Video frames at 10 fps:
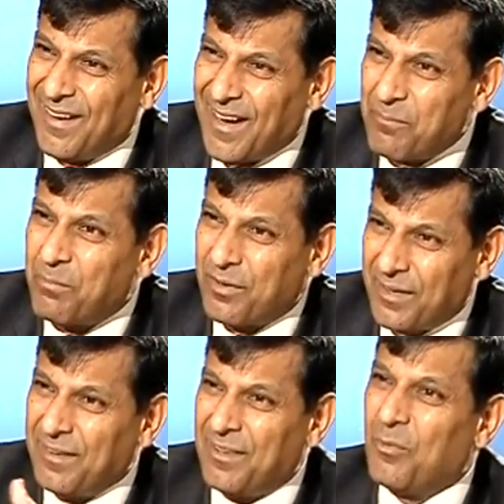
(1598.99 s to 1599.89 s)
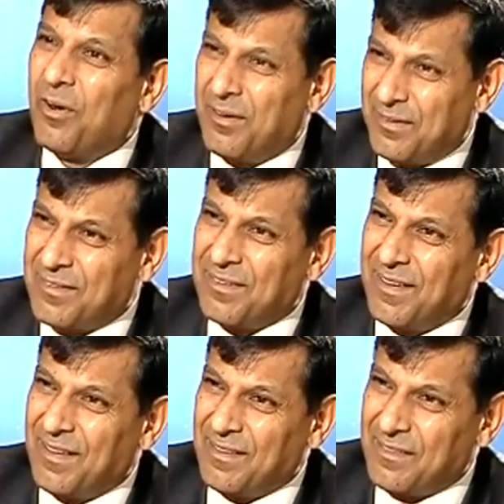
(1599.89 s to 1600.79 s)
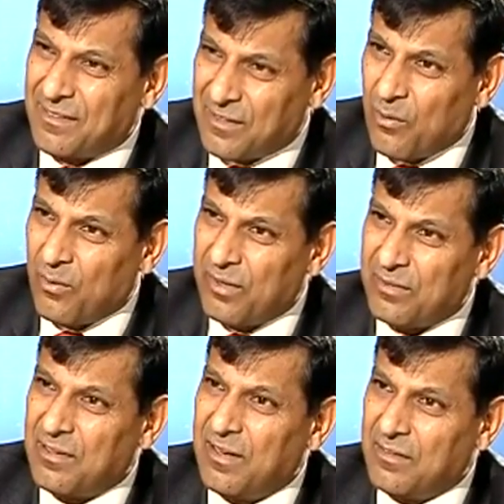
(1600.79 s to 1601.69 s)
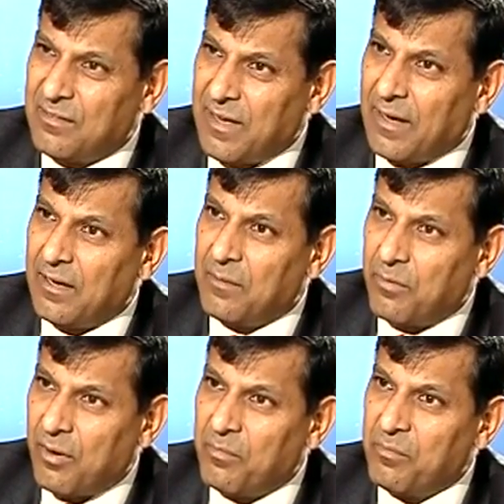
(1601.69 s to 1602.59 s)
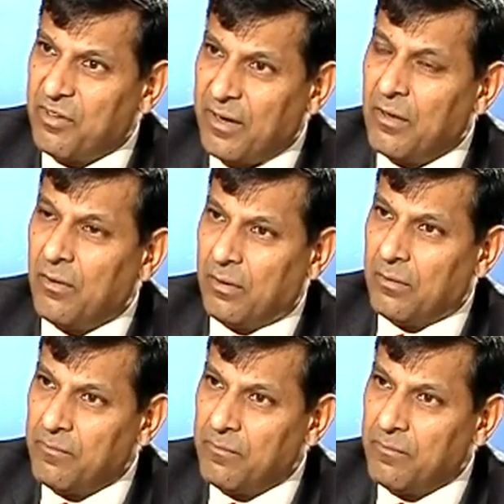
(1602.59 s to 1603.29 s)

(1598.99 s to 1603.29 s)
and pretend the world is glorious. Let's tackle our problems head on.